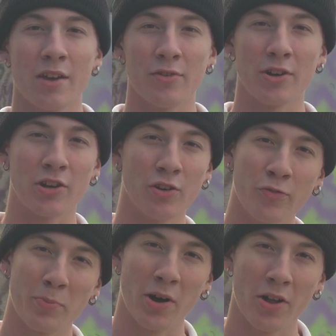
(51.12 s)
if you're a
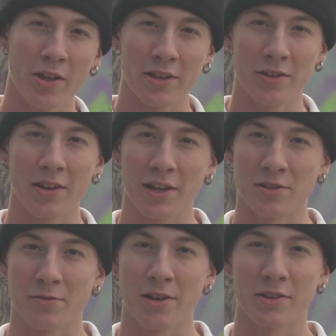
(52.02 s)
goofball and you like
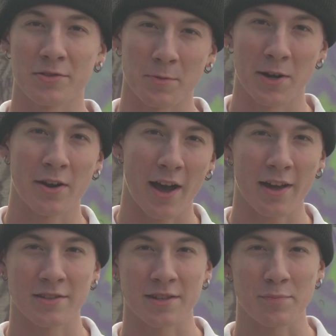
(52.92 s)
to run those weird
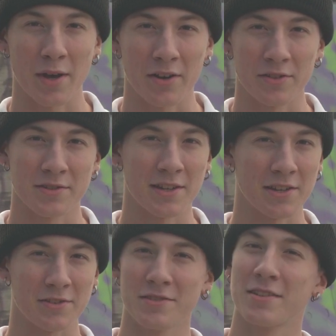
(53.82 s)
Odyssey pedals
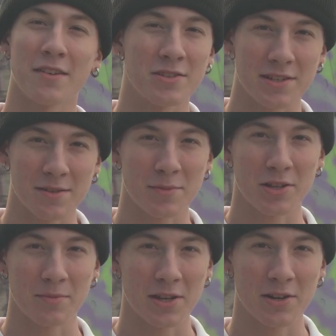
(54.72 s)
that use
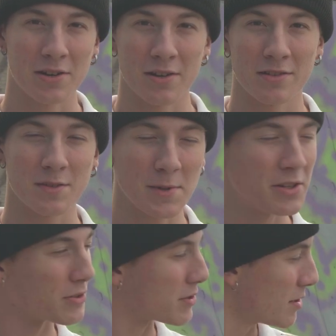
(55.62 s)
17mm
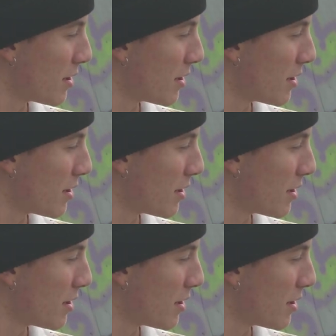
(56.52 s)
spindles.